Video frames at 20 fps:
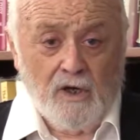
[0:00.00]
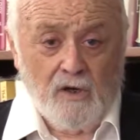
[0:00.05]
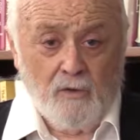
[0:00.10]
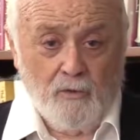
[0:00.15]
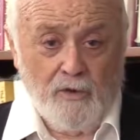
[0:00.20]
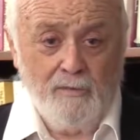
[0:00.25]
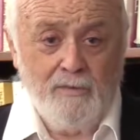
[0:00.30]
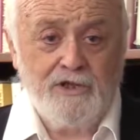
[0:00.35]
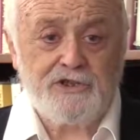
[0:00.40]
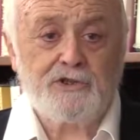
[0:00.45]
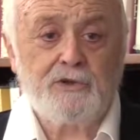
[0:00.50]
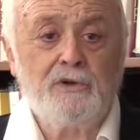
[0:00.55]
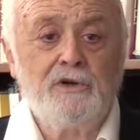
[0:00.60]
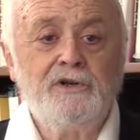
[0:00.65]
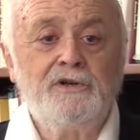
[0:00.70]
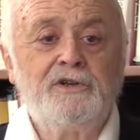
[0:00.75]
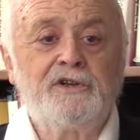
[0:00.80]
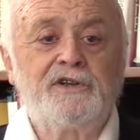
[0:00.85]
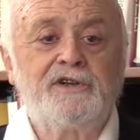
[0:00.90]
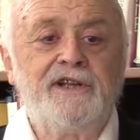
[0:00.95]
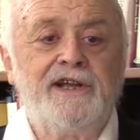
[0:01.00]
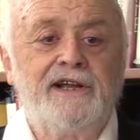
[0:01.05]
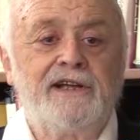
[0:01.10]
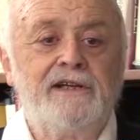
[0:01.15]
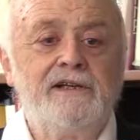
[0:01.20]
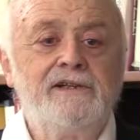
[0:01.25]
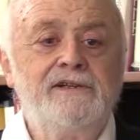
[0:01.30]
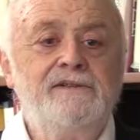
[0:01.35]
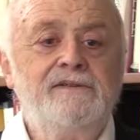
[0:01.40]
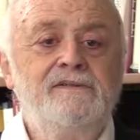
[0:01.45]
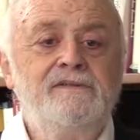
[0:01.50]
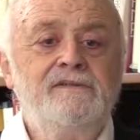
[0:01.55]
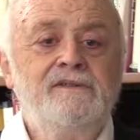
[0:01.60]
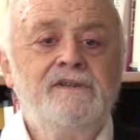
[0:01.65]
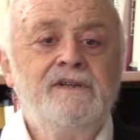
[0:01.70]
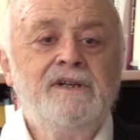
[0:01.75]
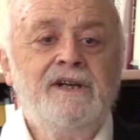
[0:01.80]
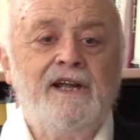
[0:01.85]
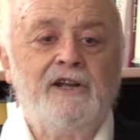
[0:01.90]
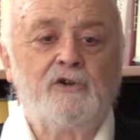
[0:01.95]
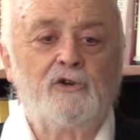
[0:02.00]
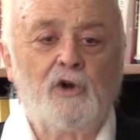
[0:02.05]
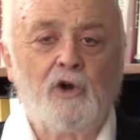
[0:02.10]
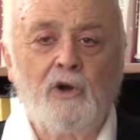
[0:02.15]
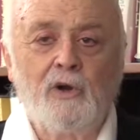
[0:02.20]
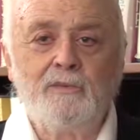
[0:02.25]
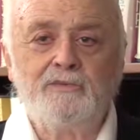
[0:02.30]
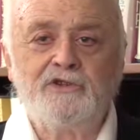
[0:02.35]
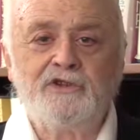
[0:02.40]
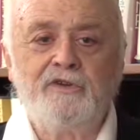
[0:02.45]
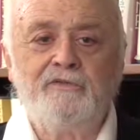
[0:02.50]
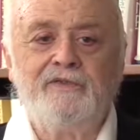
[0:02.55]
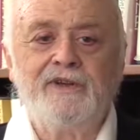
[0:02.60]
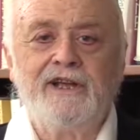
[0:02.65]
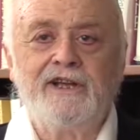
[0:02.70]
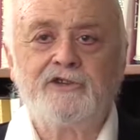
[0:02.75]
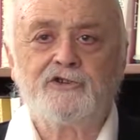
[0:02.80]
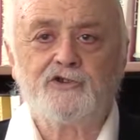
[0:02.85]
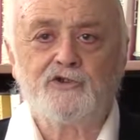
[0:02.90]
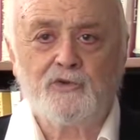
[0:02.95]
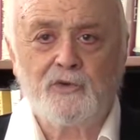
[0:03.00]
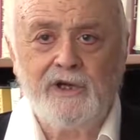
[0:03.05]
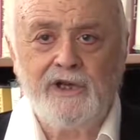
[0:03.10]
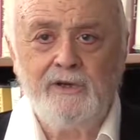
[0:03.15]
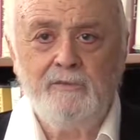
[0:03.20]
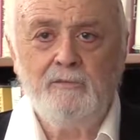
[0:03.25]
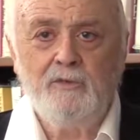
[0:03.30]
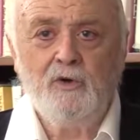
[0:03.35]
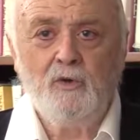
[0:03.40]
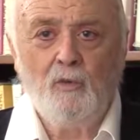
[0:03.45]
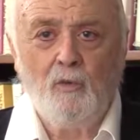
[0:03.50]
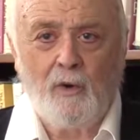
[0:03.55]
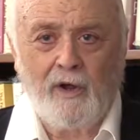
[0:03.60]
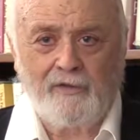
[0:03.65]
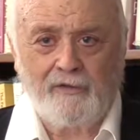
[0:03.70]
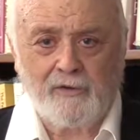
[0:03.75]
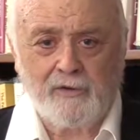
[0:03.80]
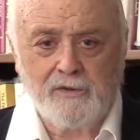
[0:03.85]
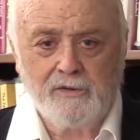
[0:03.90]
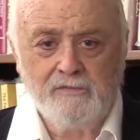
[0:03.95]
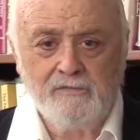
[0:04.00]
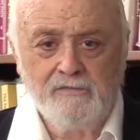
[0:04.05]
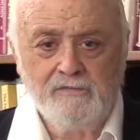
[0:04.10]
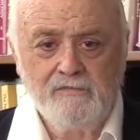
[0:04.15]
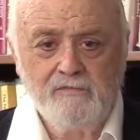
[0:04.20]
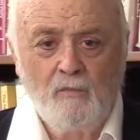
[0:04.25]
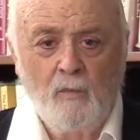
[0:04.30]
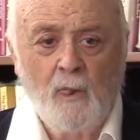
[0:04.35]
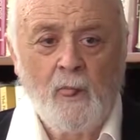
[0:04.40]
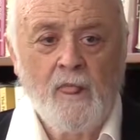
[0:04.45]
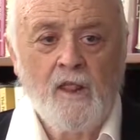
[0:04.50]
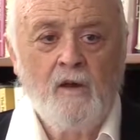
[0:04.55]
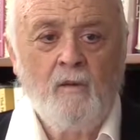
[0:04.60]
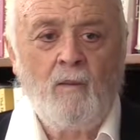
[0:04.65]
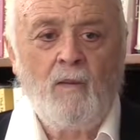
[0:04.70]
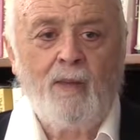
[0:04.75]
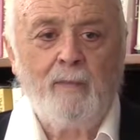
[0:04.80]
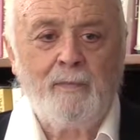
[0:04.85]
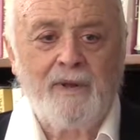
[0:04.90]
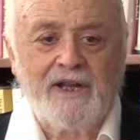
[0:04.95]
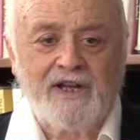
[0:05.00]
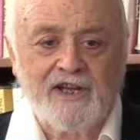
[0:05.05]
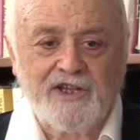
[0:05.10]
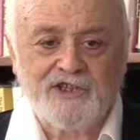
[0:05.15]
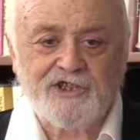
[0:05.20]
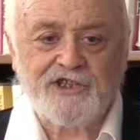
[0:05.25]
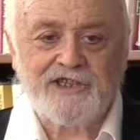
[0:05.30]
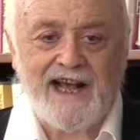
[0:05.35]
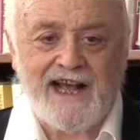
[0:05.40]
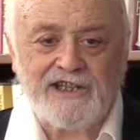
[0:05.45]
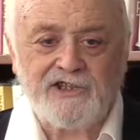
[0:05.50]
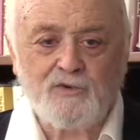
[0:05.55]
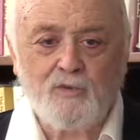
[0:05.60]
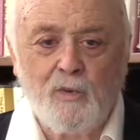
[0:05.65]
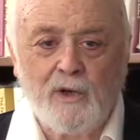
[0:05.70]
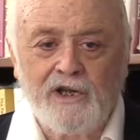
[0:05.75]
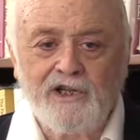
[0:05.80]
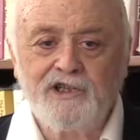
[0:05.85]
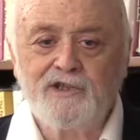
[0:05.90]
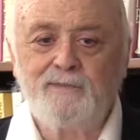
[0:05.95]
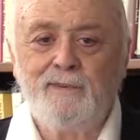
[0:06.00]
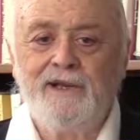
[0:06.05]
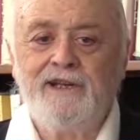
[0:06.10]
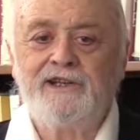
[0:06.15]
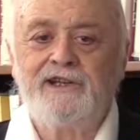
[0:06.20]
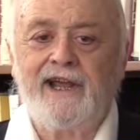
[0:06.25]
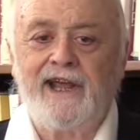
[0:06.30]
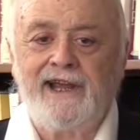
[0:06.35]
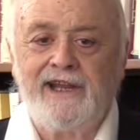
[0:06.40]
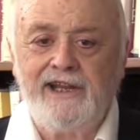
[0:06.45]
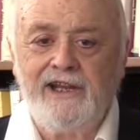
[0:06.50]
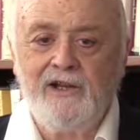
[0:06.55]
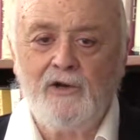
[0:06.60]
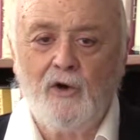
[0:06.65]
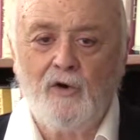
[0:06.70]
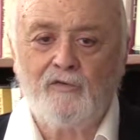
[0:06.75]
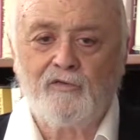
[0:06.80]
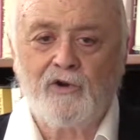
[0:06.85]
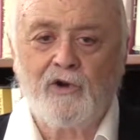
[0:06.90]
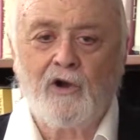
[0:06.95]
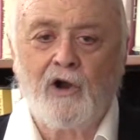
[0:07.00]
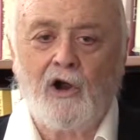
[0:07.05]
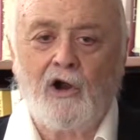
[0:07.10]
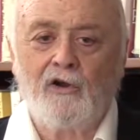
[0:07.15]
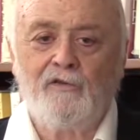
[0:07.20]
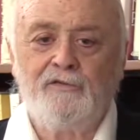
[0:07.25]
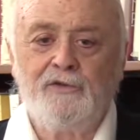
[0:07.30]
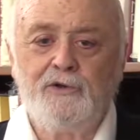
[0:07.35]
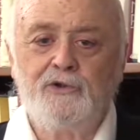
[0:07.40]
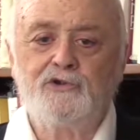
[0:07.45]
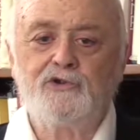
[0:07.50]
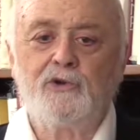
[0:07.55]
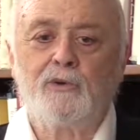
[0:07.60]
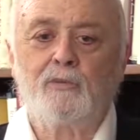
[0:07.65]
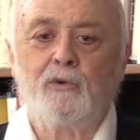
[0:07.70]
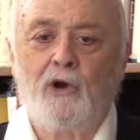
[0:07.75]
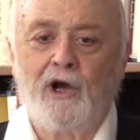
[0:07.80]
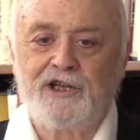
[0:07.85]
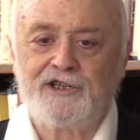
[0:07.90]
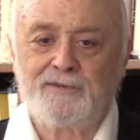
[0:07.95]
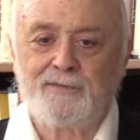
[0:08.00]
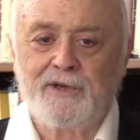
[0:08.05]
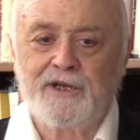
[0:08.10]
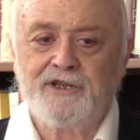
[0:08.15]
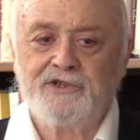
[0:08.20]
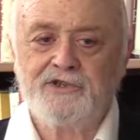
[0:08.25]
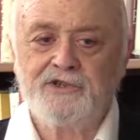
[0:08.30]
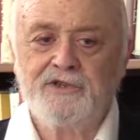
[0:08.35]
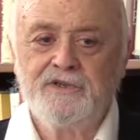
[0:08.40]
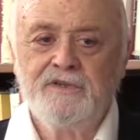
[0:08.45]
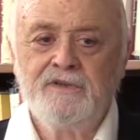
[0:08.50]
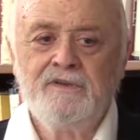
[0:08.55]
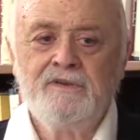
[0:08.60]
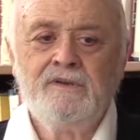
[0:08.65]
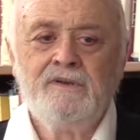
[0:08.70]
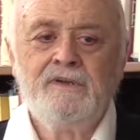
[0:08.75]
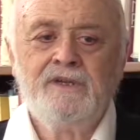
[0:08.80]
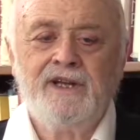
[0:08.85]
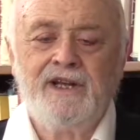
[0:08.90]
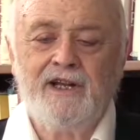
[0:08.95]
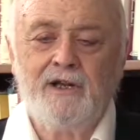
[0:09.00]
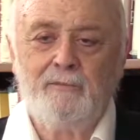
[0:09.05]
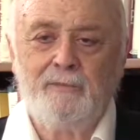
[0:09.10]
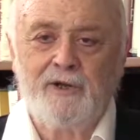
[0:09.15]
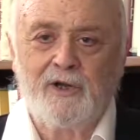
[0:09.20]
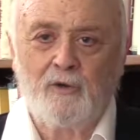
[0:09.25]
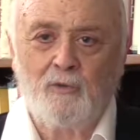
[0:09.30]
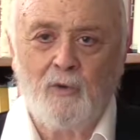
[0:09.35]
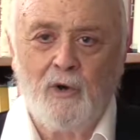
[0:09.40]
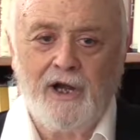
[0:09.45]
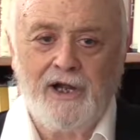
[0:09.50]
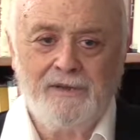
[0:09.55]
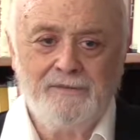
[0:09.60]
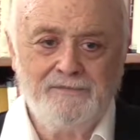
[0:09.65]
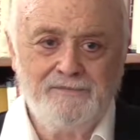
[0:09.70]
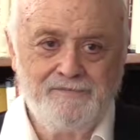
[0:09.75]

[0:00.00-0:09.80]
We must learn to think in terms of extreme weather, because that's what has been taking over our future prospects in a big way.